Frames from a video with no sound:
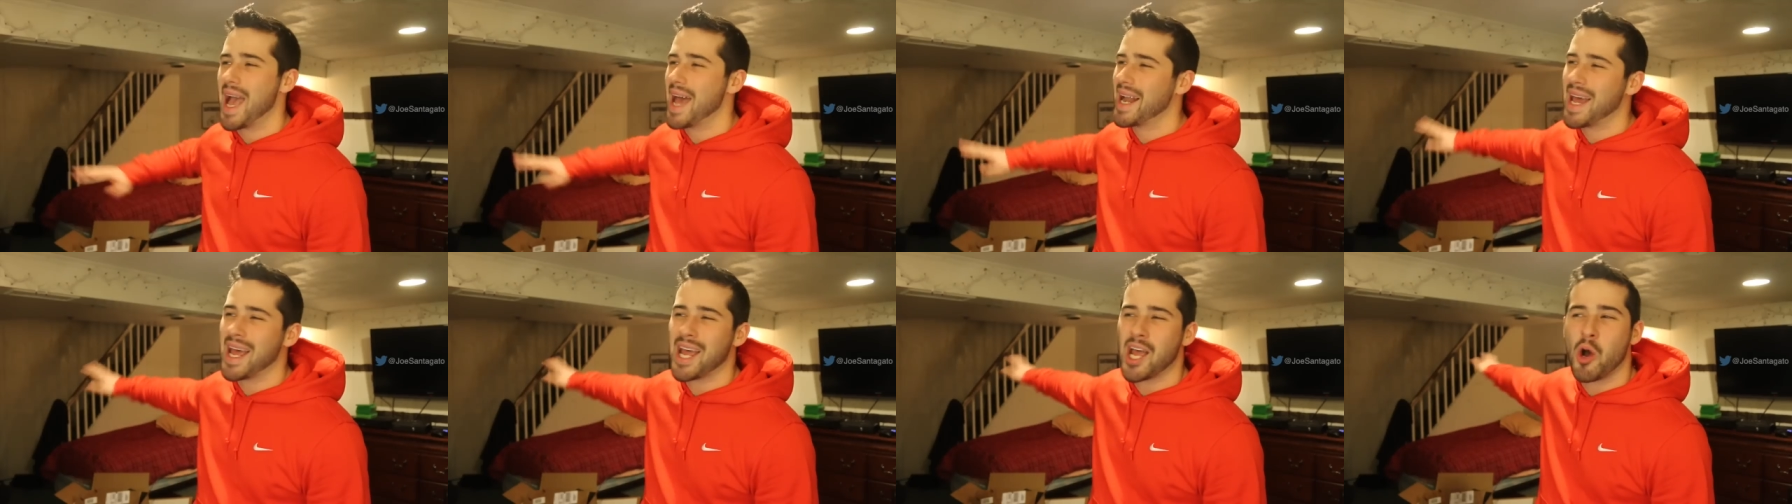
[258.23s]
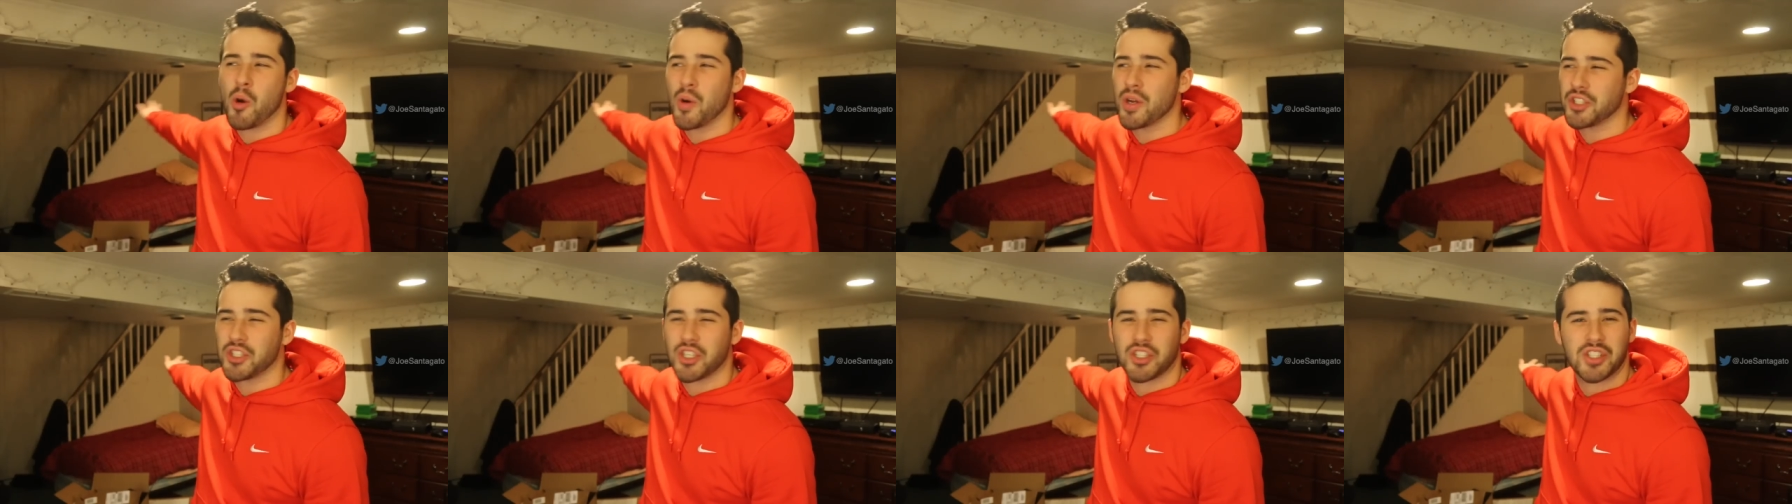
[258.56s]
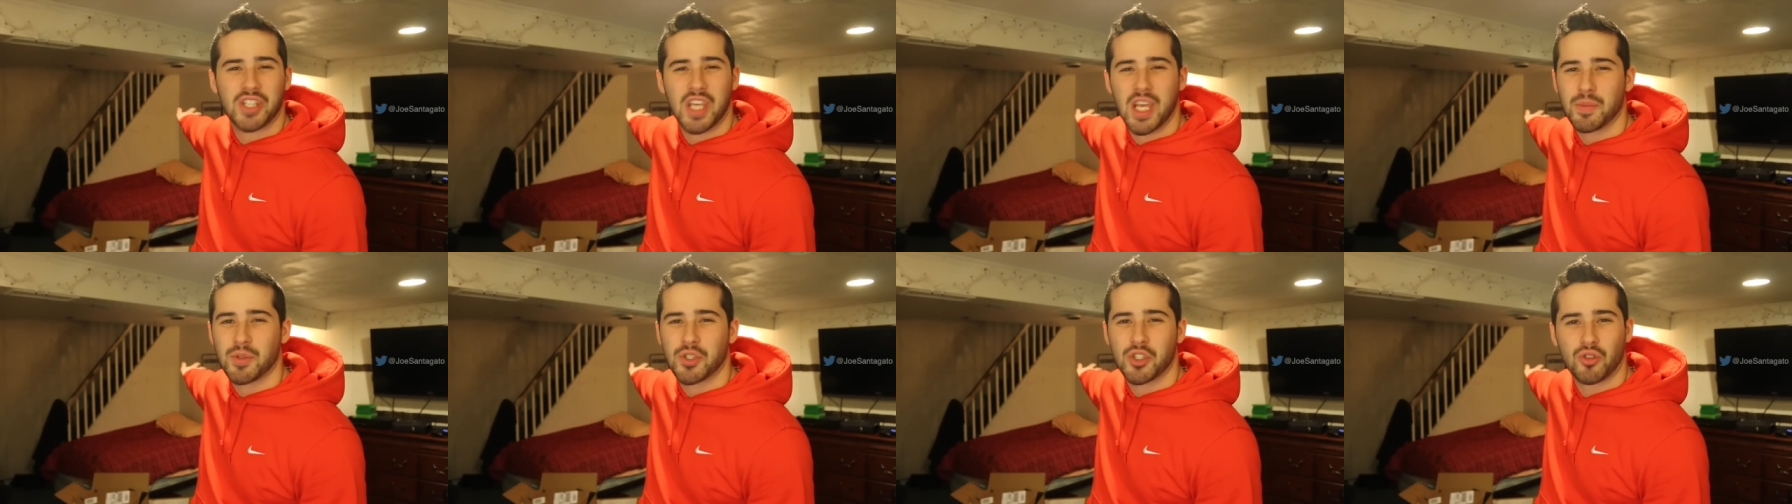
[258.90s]
And I always just
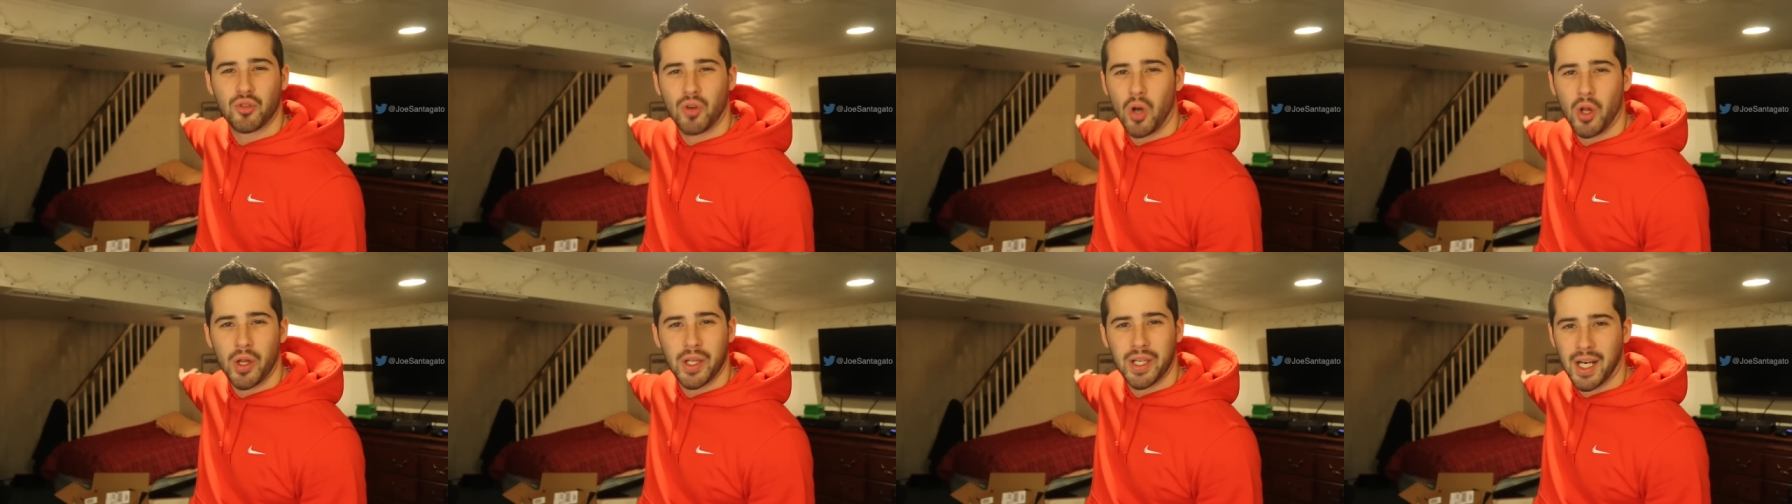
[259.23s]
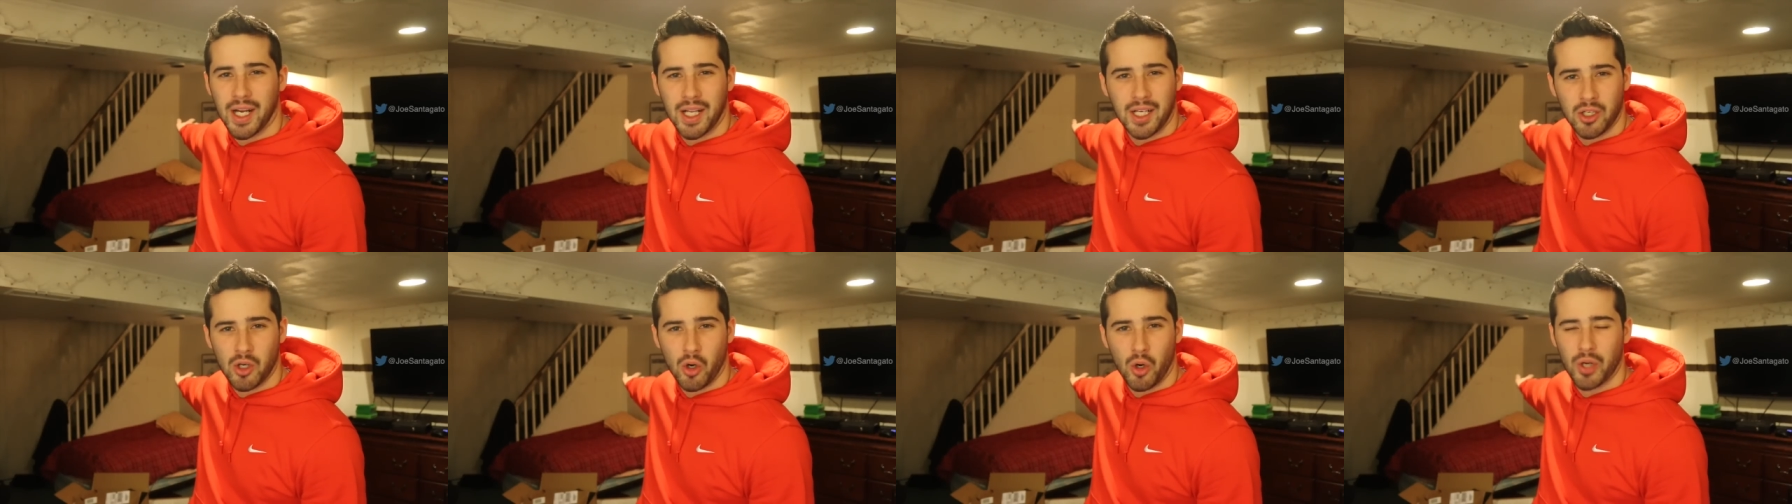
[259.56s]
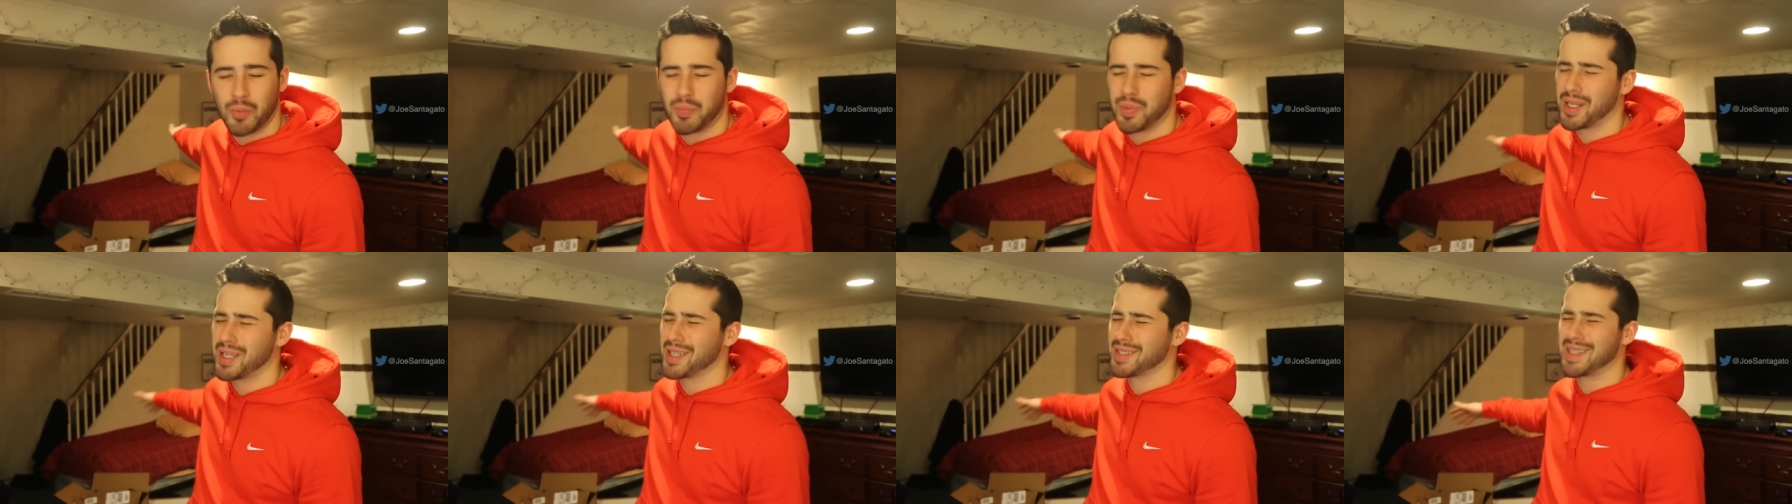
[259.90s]
keep scrolling and ignore
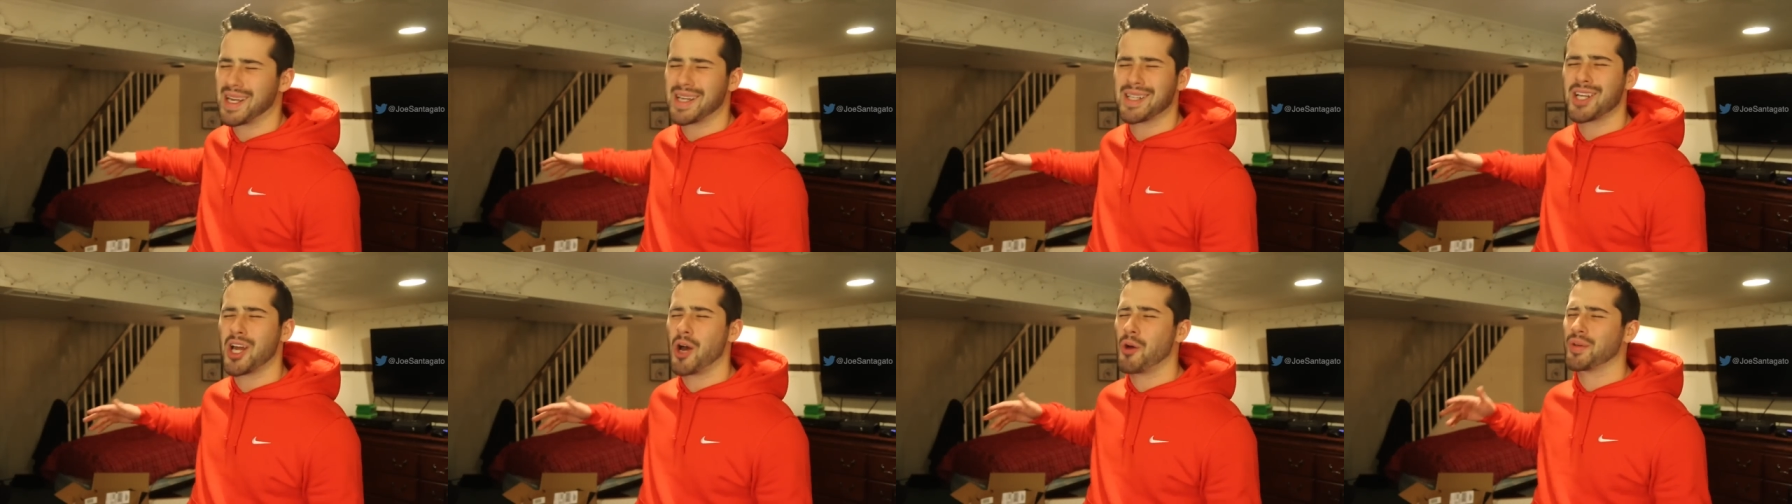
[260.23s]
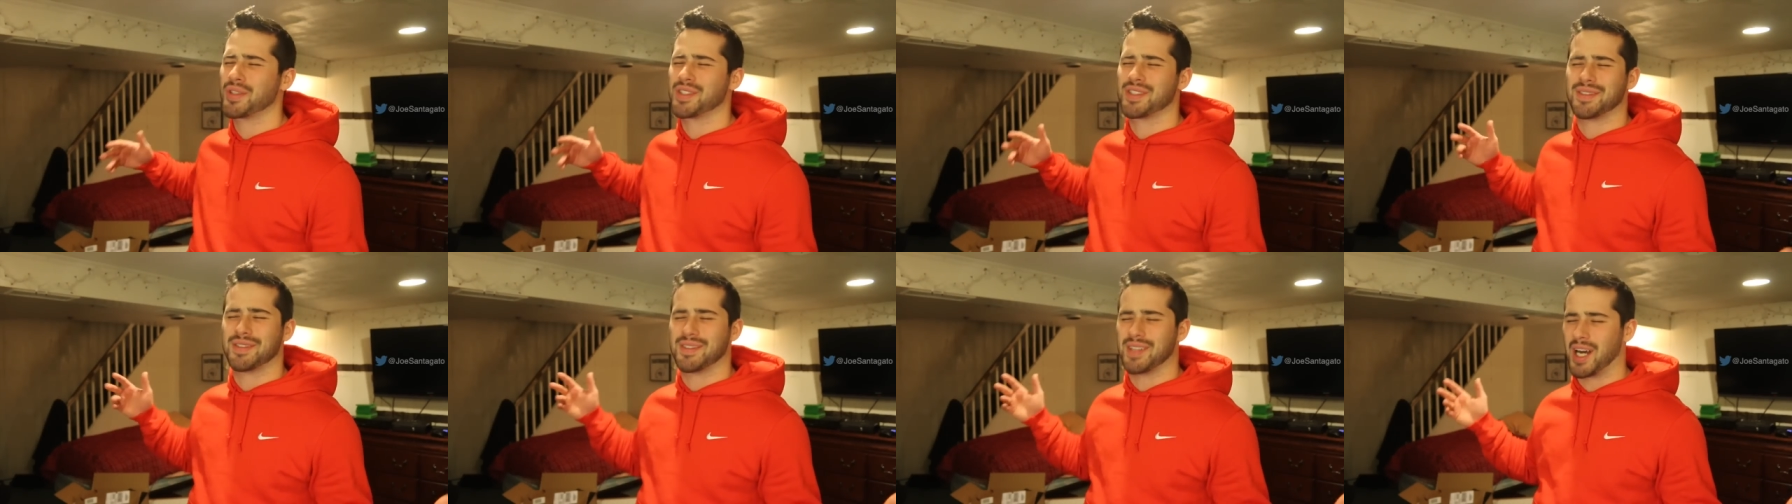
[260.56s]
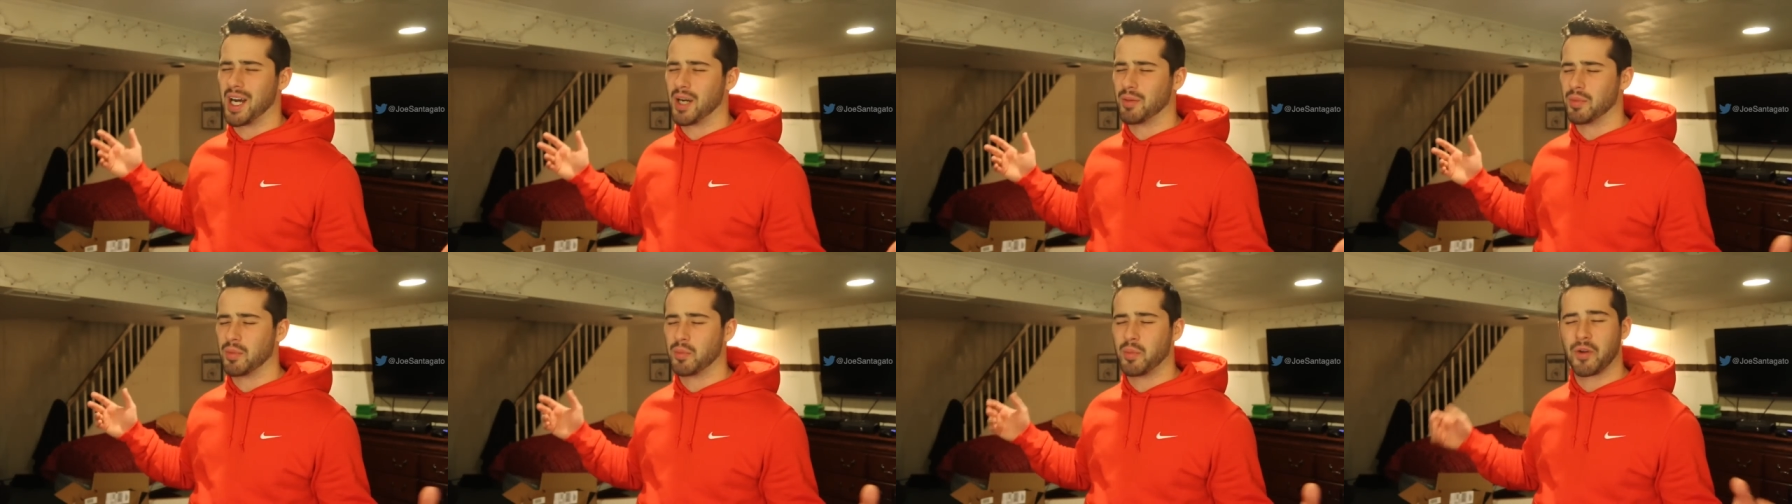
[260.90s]
it because I know it's dumb,